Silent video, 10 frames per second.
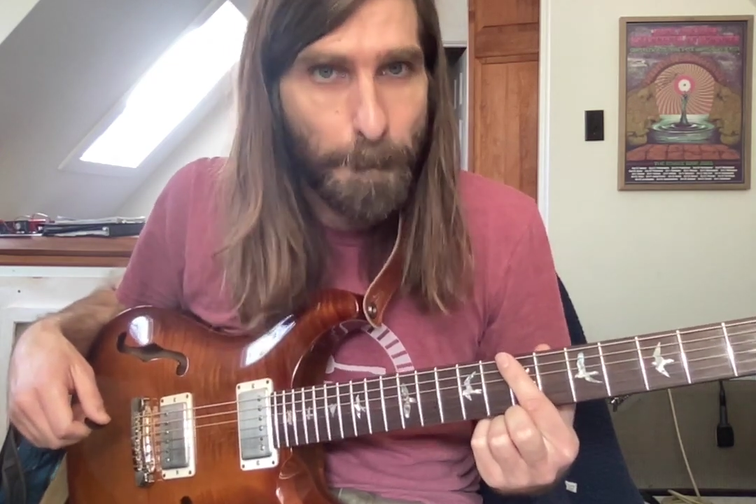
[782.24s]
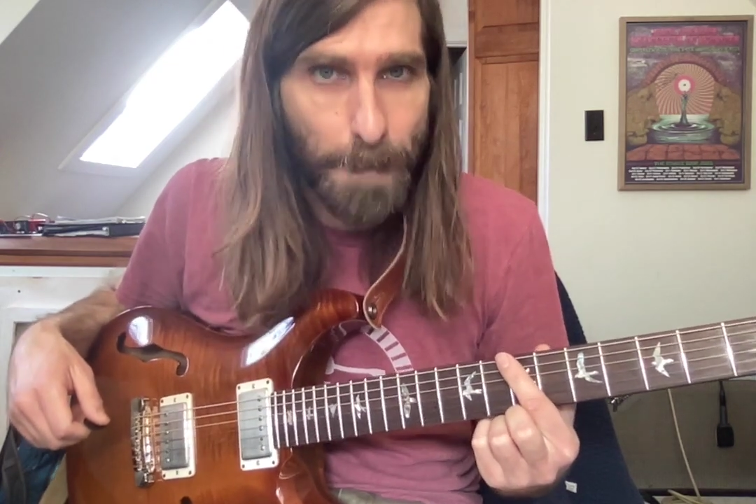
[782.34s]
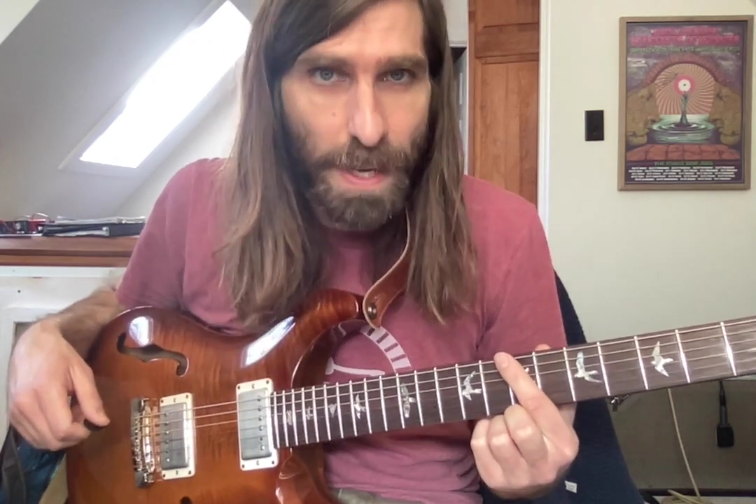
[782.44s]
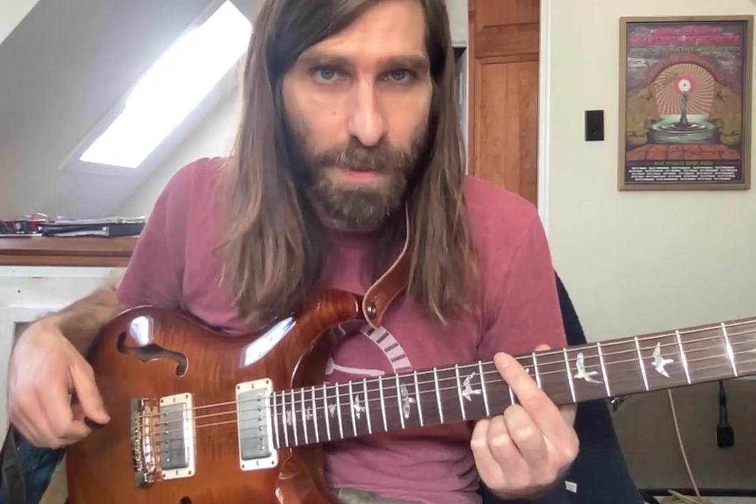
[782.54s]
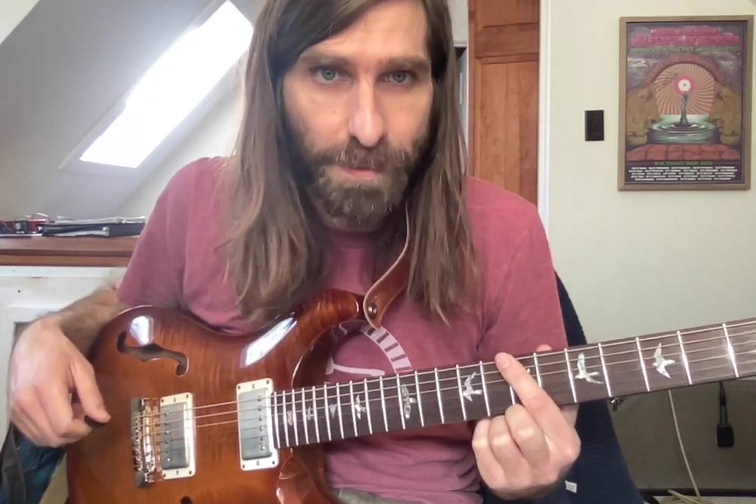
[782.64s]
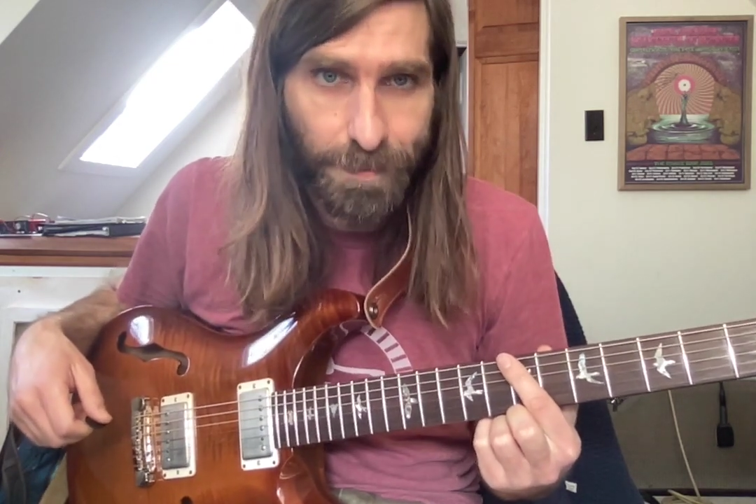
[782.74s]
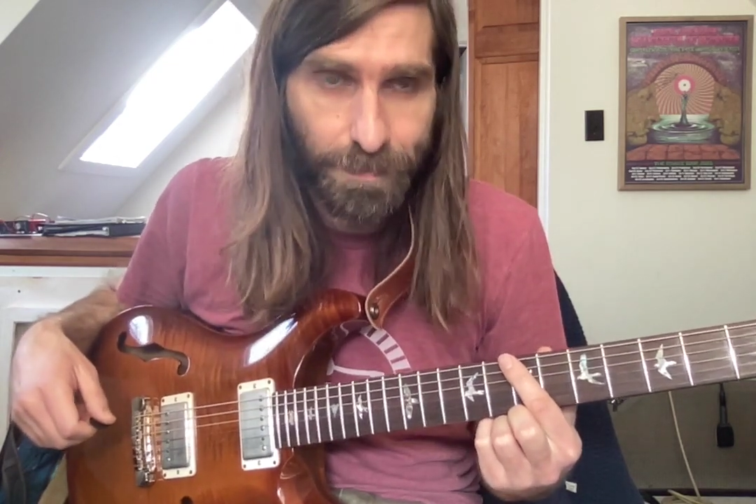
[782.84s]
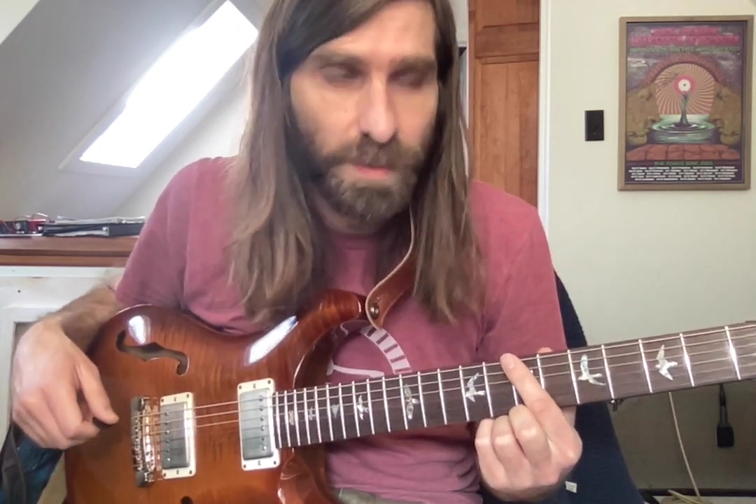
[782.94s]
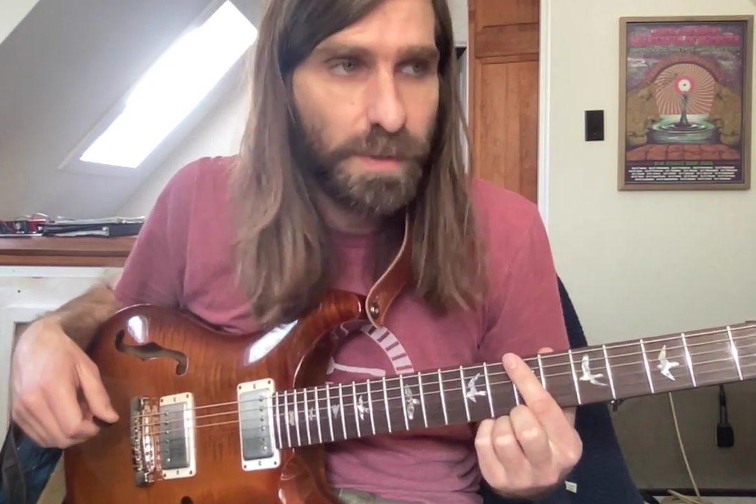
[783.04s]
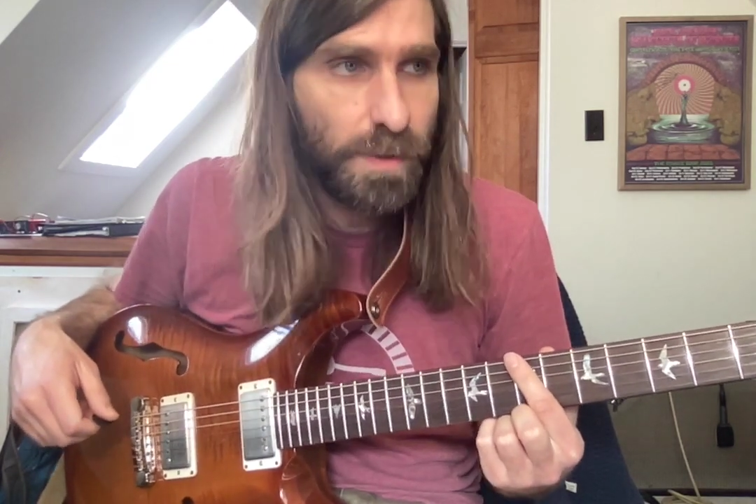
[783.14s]

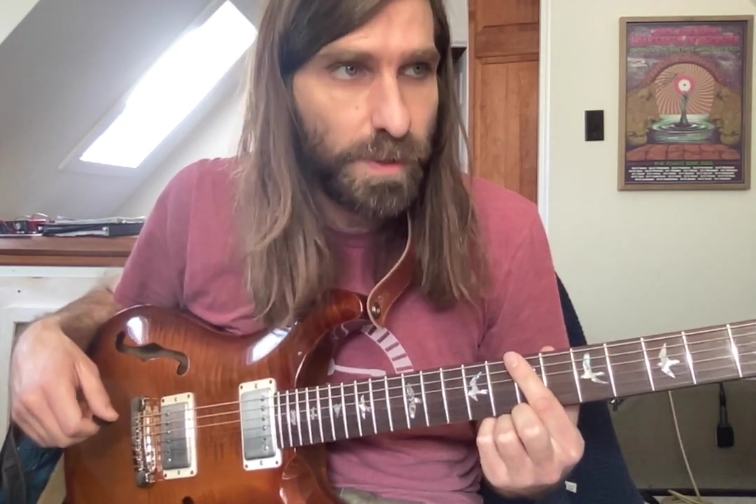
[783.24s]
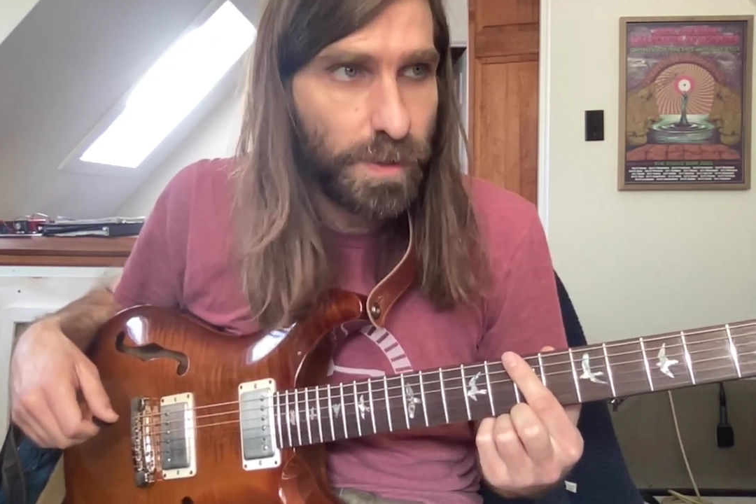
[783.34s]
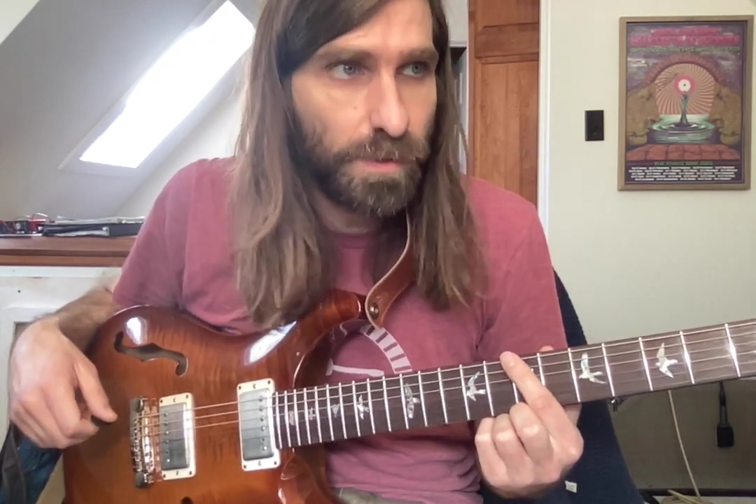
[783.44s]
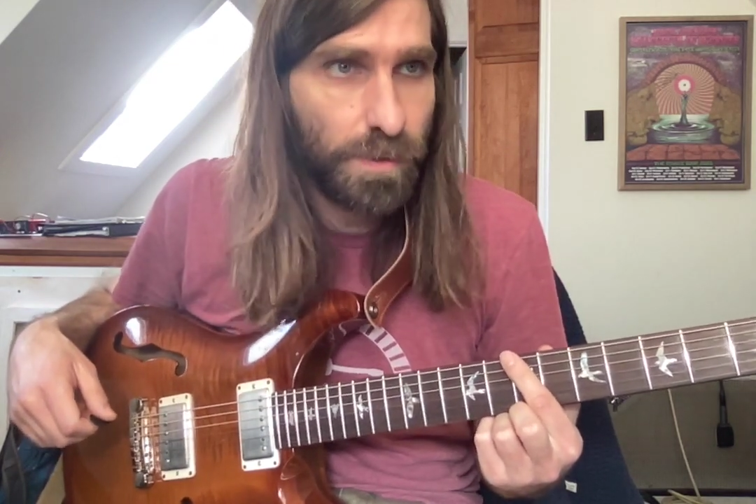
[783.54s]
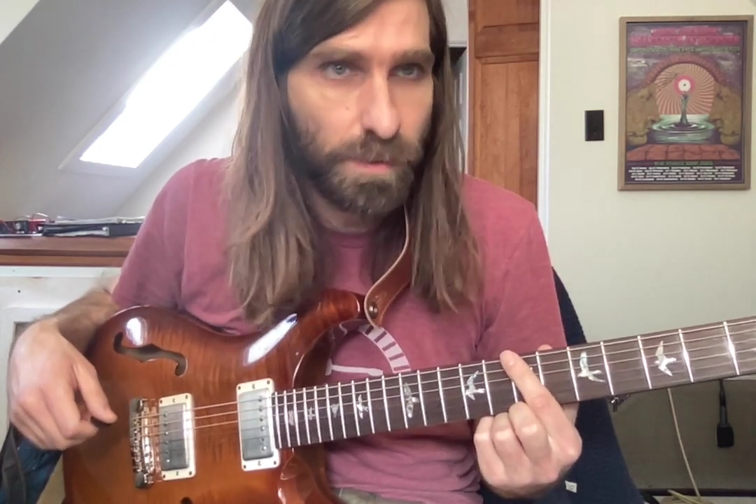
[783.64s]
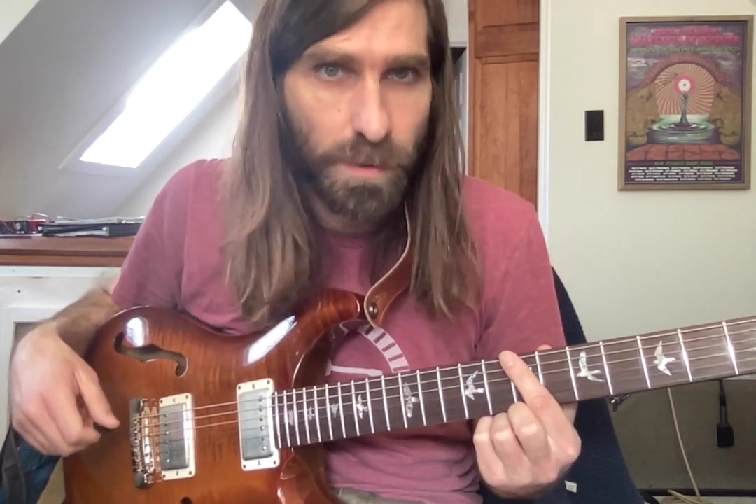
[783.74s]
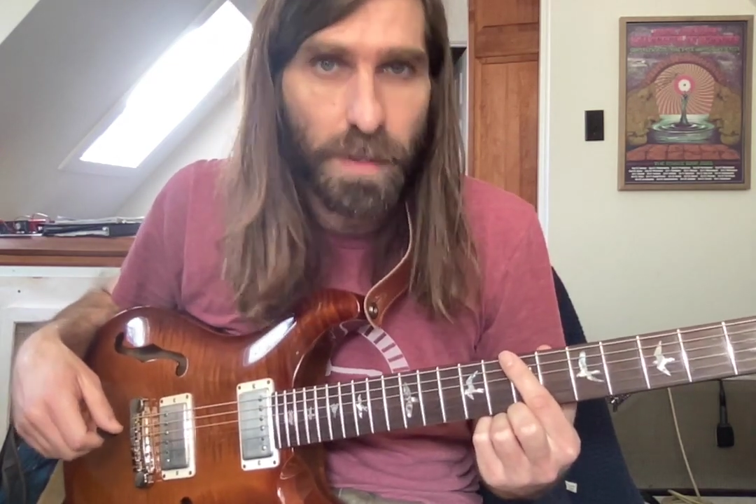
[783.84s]
2,